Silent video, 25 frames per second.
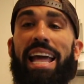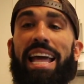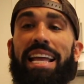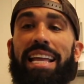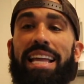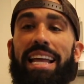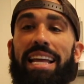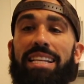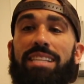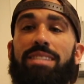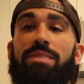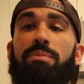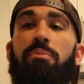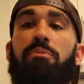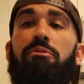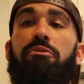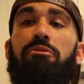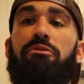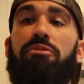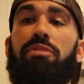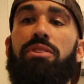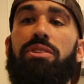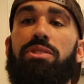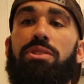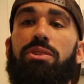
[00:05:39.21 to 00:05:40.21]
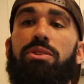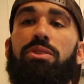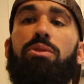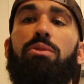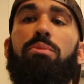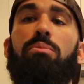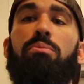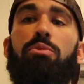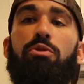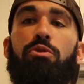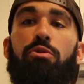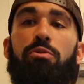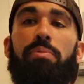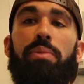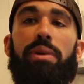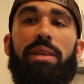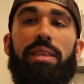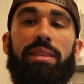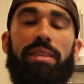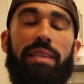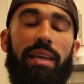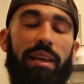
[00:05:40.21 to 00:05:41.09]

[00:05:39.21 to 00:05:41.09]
Get some physical movement.